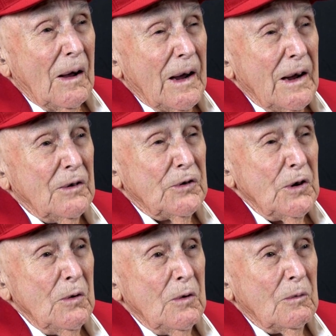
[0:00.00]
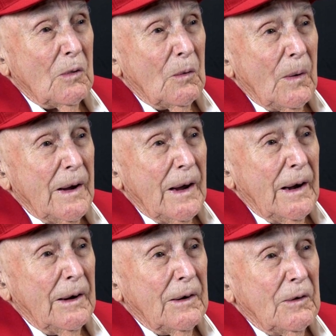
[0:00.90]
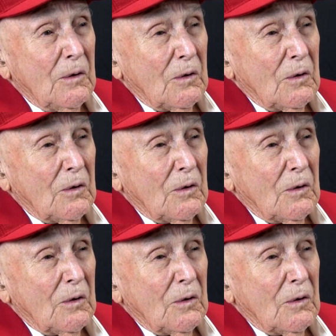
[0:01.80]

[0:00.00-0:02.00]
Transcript: in June, when we headed